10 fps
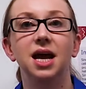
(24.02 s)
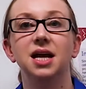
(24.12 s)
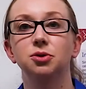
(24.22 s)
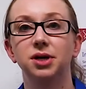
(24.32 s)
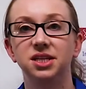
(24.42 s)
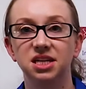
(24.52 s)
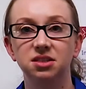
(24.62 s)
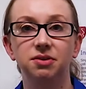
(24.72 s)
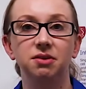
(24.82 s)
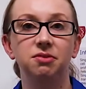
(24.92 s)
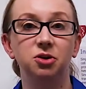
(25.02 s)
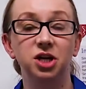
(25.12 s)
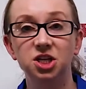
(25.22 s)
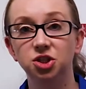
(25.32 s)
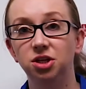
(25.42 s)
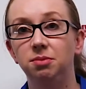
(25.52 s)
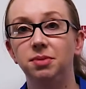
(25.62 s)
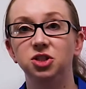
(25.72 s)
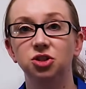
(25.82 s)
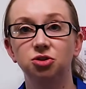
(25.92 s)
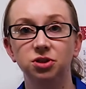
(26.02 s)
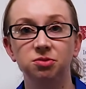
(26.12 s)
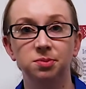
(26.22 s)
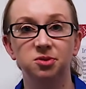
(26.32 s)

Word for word: and to identify variation in patient treatment